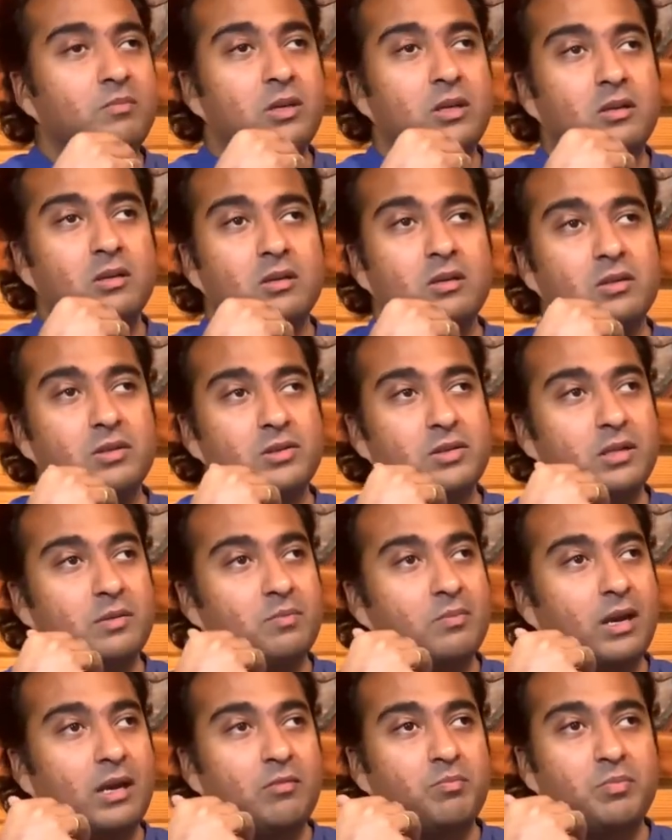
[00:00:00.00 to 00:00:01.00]
because
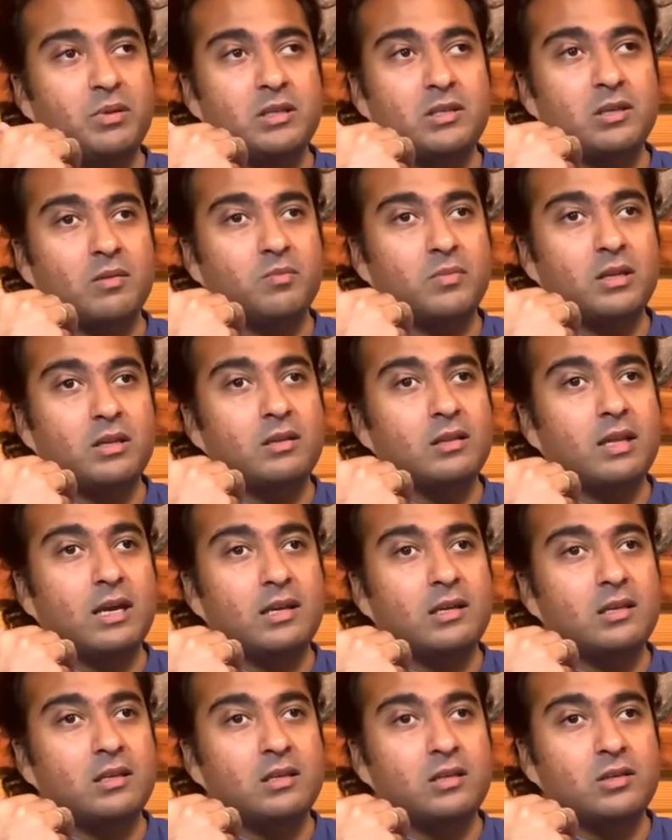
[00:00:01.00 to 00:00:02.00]
it might be something
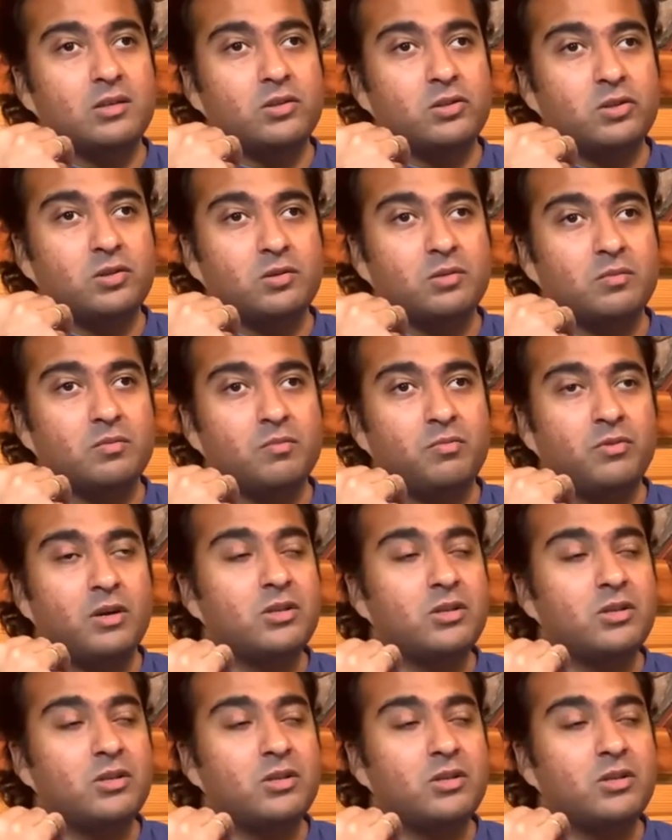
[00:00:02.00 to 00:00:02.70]
that is